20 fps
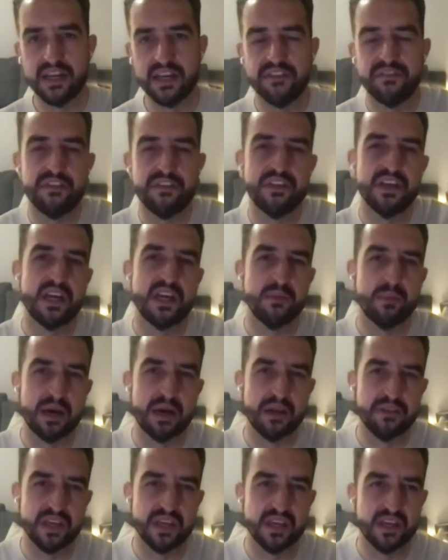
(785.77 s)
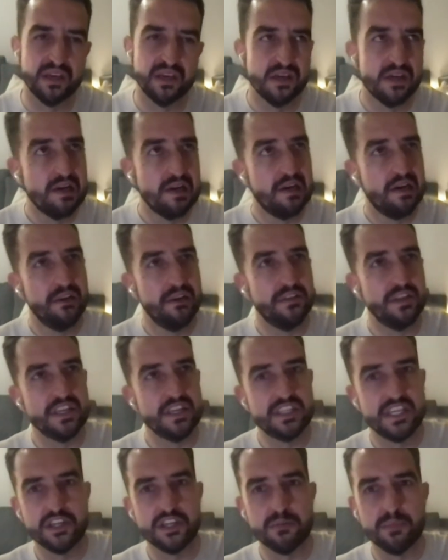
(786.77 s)
And if you think about the
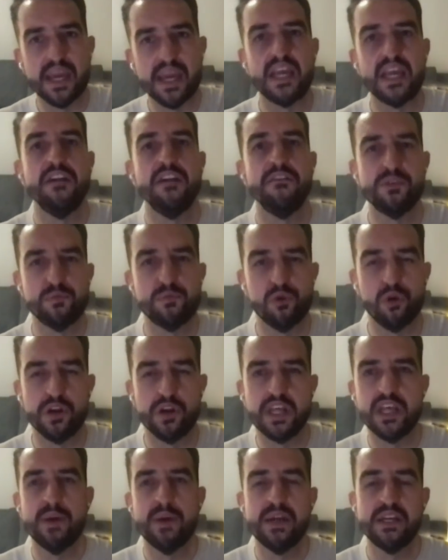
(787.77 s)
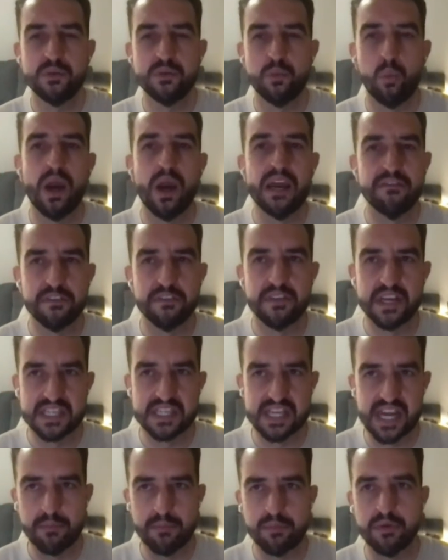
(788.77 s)
decision-making of De Bruyne, you mentioned waiting for
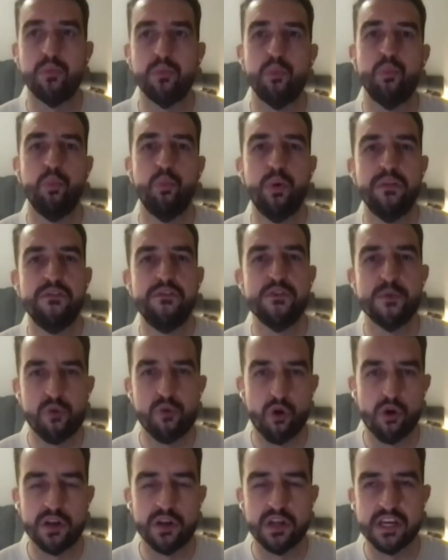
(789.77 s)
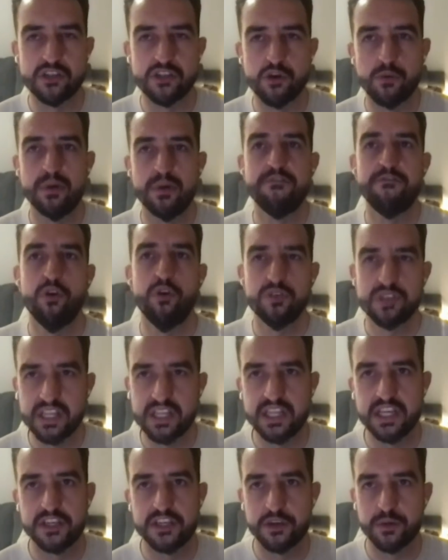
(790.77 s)
things to happen. With De Bruyne, he's normally forcing
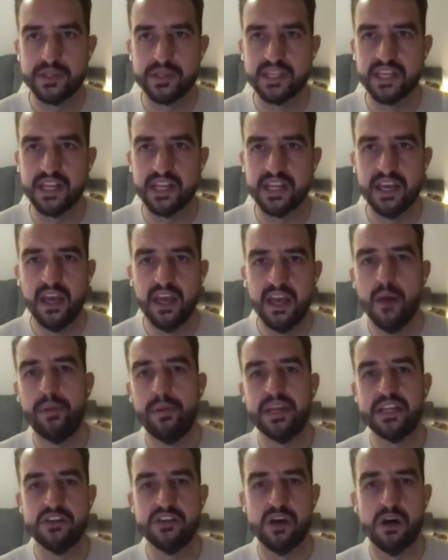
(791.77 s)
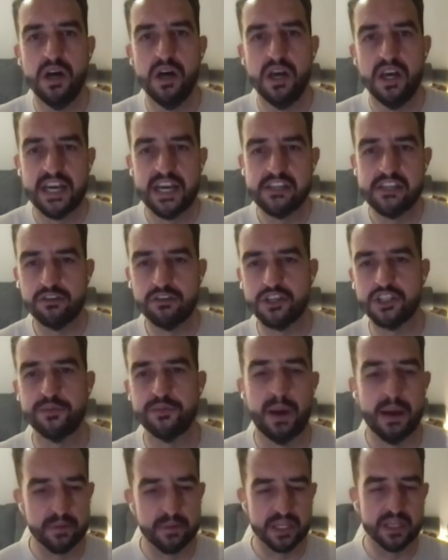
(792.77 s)
the issue, isn't he? But he's not
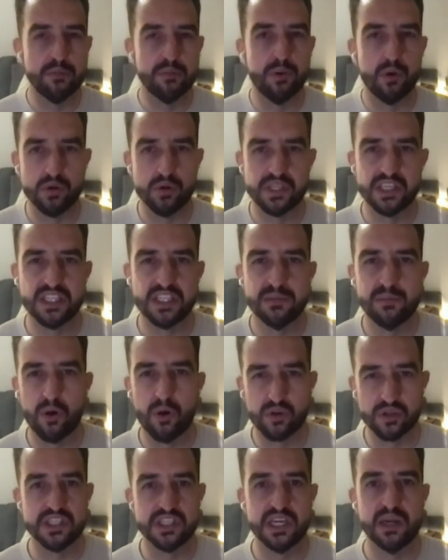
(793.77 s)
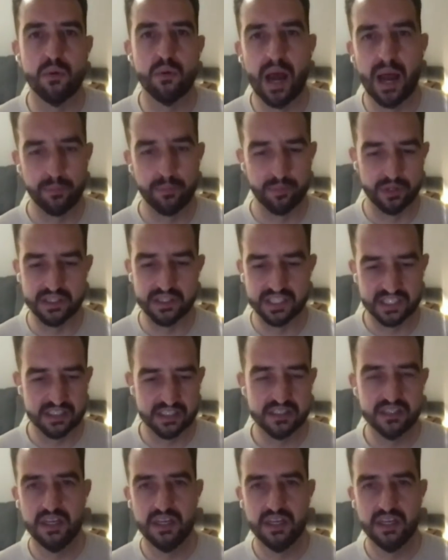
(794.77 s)
just spamming the balls into the box and seeing what happens.